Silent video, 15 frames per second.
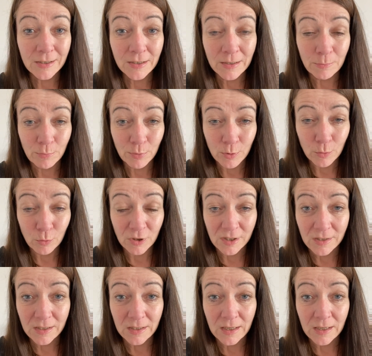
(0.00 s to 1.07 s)

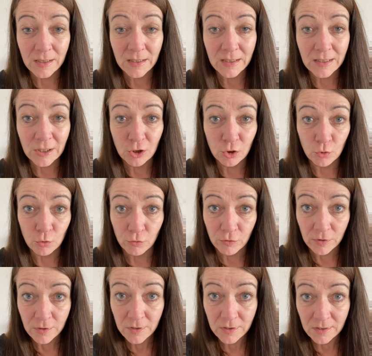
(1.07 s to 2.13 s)
important to get
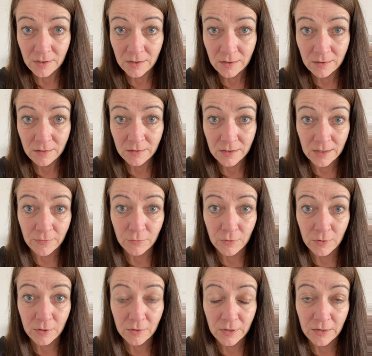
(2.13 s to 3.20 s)
insurance to
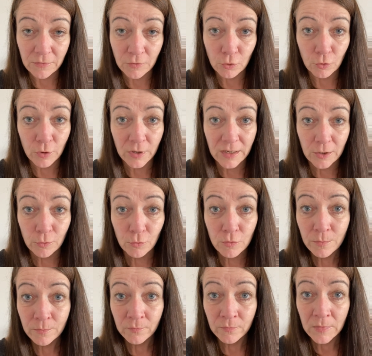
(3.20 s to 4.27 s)
cover if you're ill.